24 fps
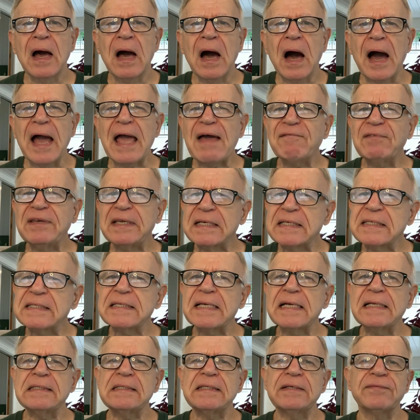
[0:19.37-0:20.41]
I have an
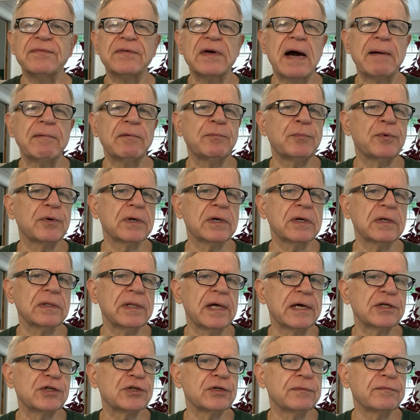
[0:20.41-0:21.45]
extensive comic book
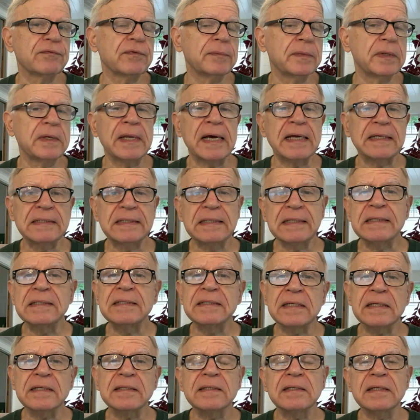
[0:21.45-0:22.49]
collection from the
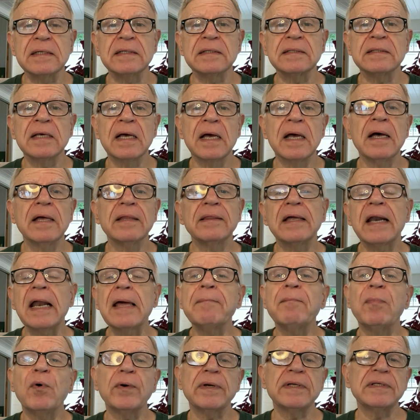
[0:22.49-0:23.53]
1960s that I
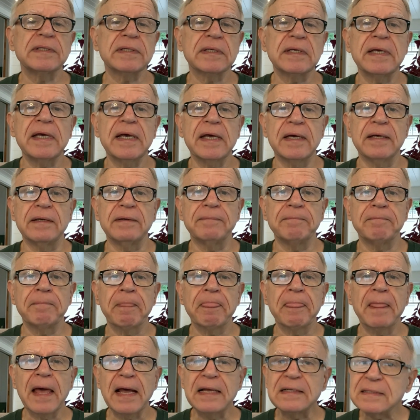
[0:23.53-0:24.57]
bought as a kid,
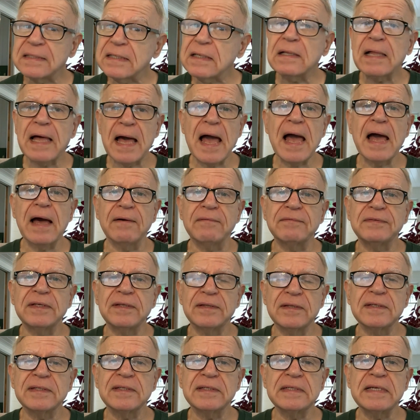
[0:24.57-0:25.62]
and still have to
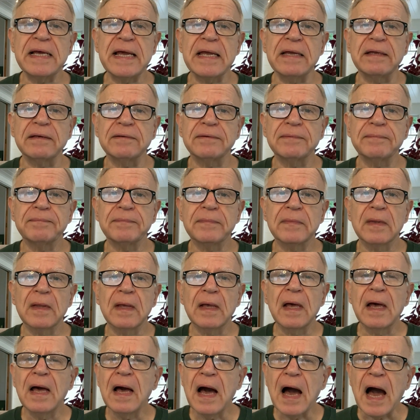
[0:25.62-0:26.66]
this date.
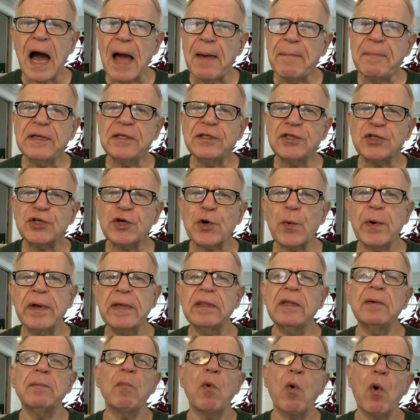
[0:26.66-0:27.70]
I've been
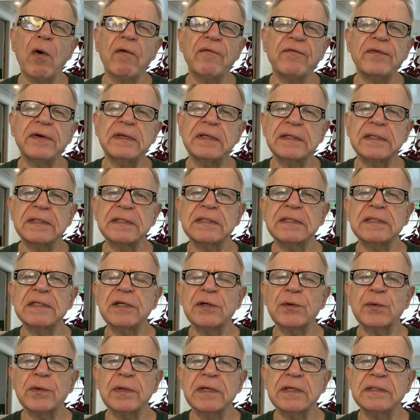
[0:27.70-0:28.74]
showing them off in a
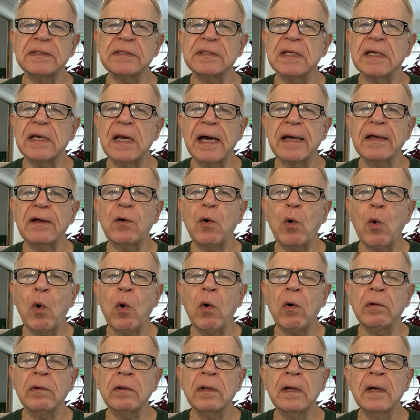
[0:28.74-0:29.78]
series that I
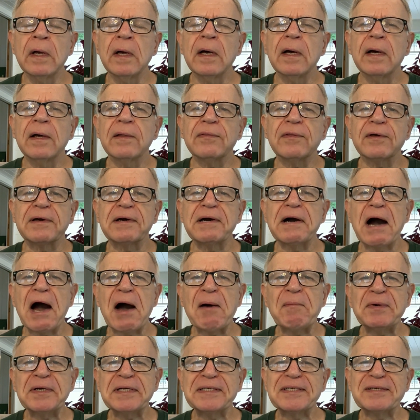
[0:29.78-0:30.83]
call the
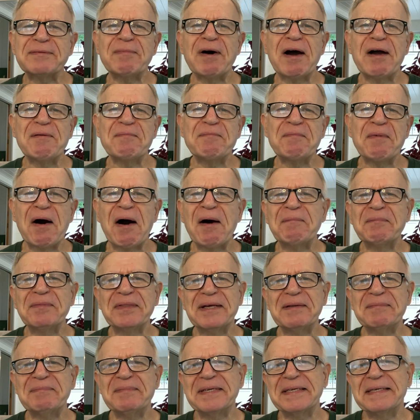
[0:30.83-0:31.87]
comics my mom
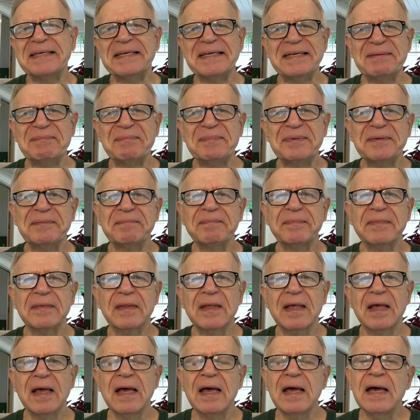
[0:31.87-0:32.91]
let me keep.
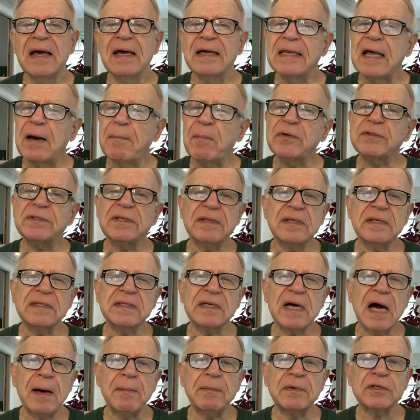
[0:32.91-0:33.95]
Now, most of these
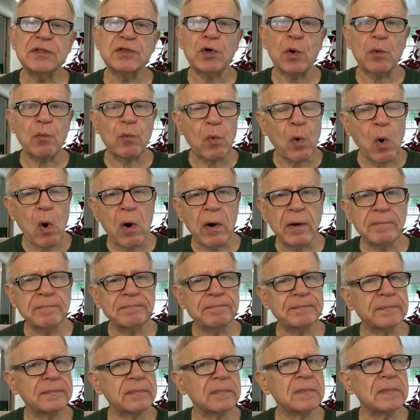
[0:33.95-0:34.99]
comics are
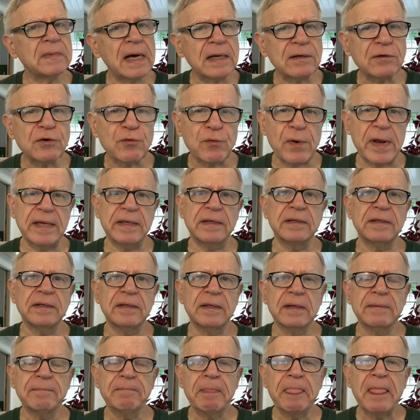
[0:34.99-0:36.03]
raw, not
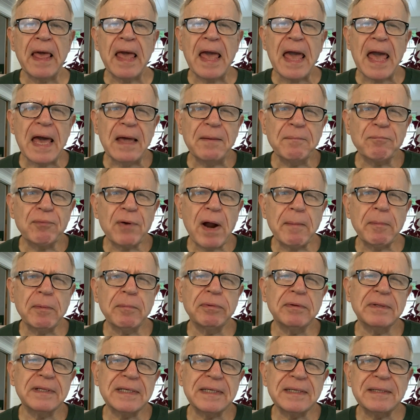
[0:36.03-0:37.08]
graded, and
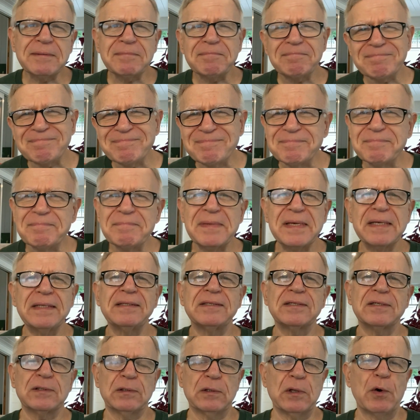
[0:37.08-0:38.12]
probably
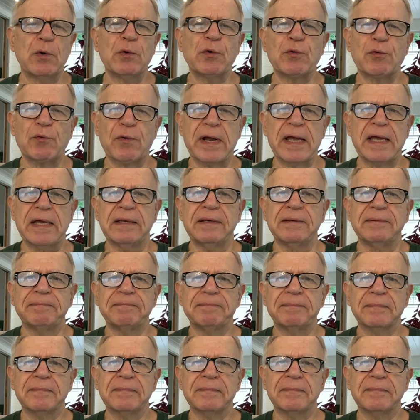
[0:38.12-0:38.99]
mid to low grade.